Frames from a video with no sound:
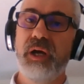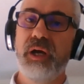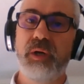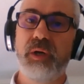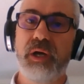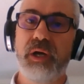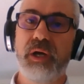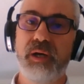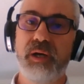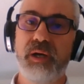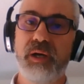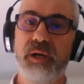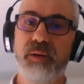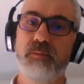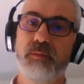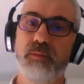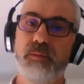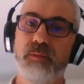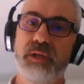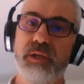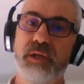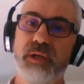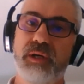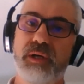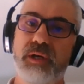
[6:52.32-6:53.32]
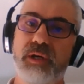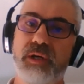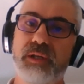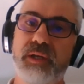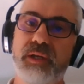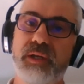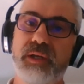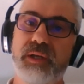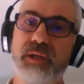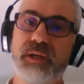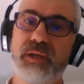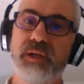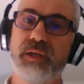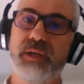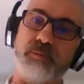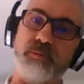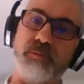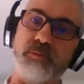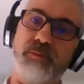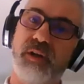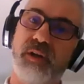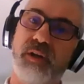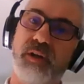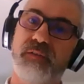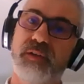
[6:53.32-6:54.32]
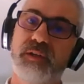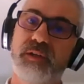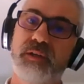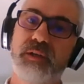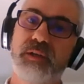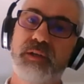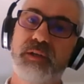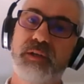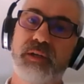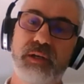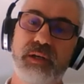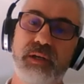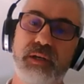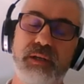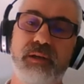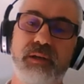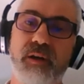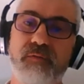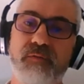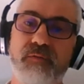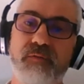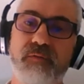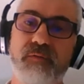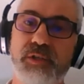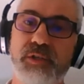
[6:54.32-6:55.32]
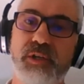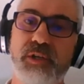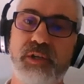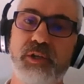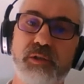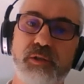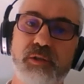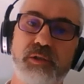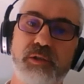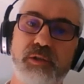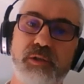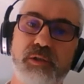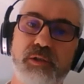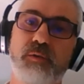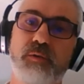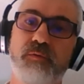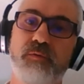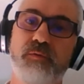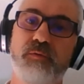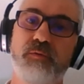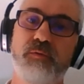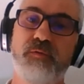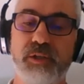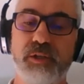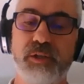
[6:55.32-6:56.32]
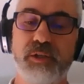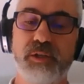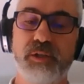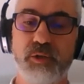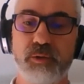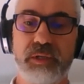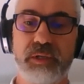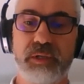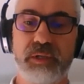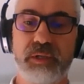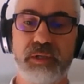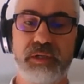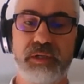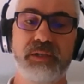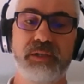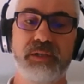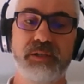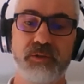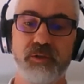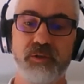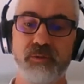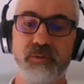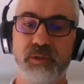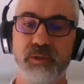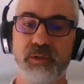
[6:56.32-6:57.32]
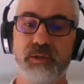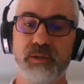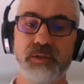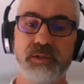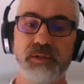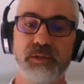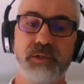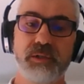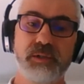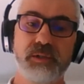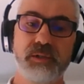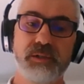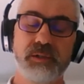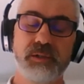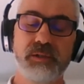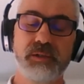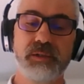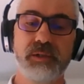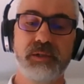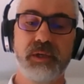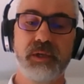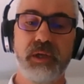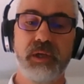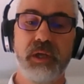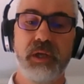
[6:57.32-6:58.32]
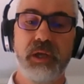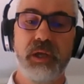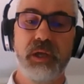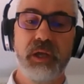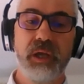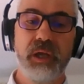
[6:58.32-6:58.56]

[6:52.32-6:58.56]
I'll get in touch about having the conversation to find you a suitable consultant.